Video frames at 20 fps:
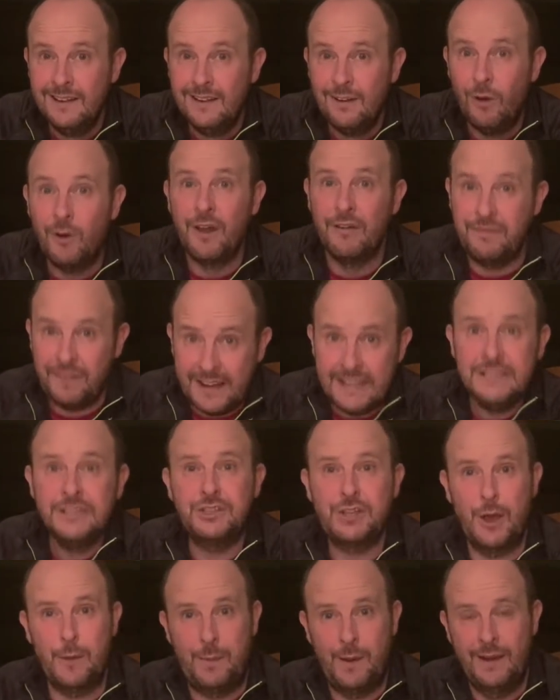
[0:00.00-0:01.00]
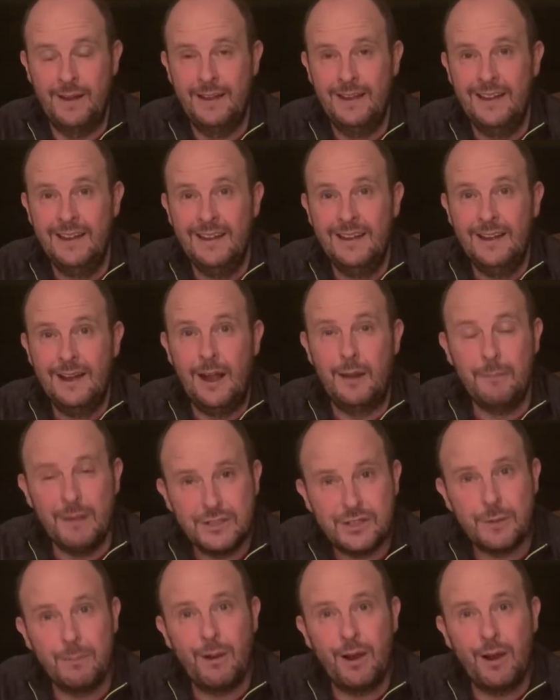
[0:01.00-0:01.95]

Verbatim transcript: on a feeding chip. And Mr.